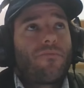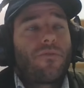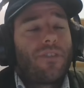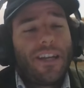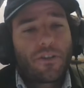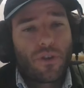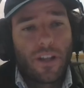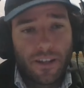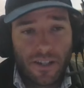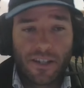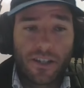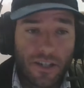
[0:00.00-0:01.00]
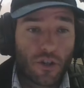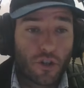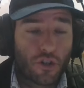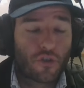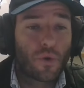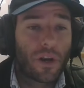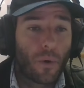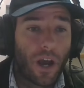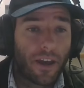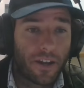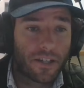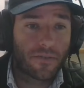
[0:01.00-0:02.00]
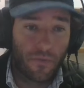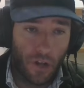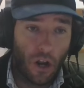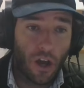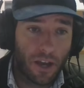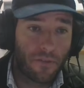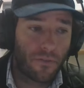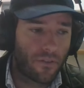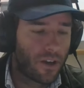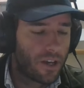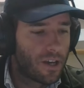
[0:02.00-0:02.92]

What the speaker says: literally, it's just streetwear and it's for life.